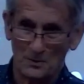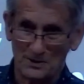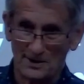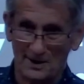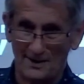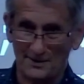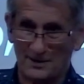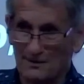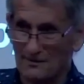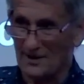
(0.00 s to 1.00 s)
can't
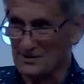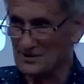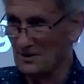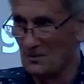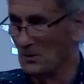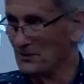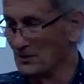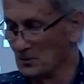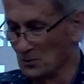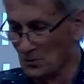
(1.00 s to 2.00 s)
give us what the
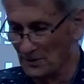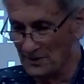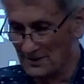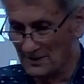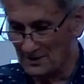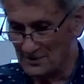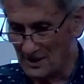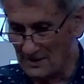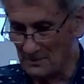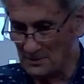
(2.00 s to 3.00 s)
Lord is
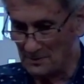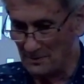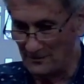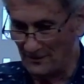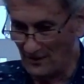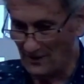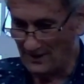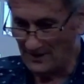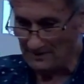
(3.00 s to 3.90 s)
able to provide?